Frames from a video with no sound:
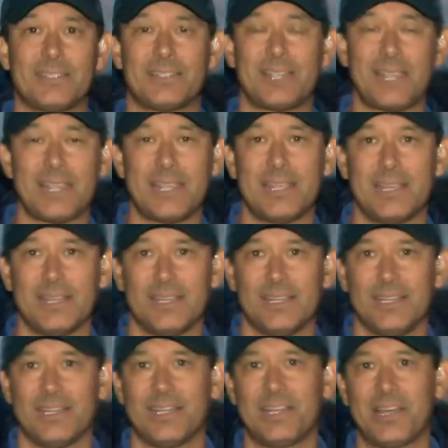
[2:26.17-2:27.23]
see.
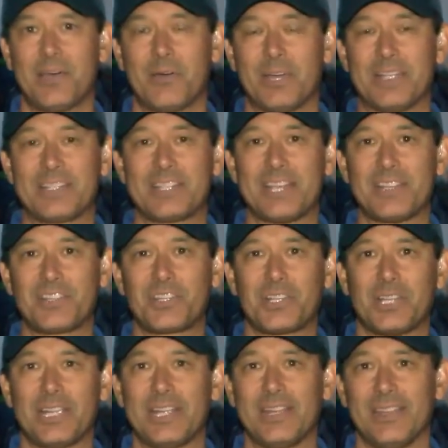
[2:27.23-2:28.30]
You know,
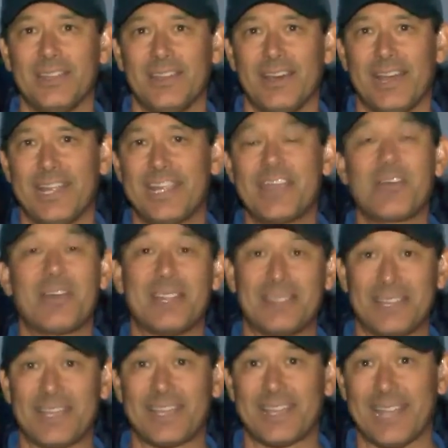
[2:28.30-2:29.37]
essentially uh, here
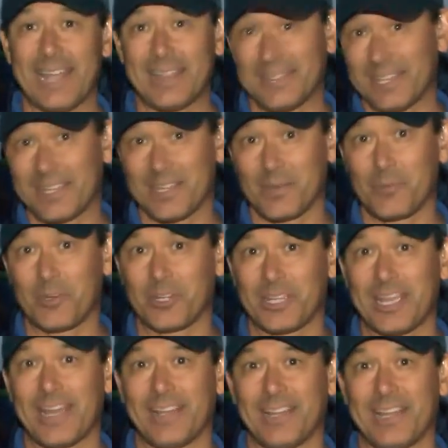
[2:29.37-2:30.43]
at the at the Gilbert
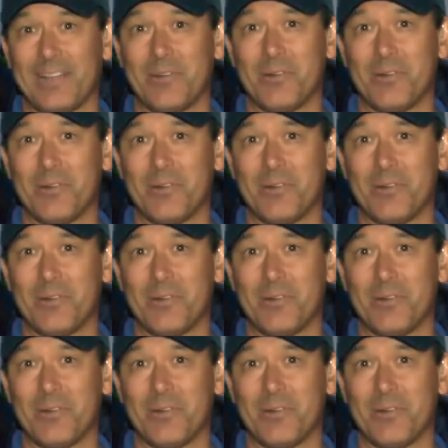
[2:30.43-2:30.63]
Kahele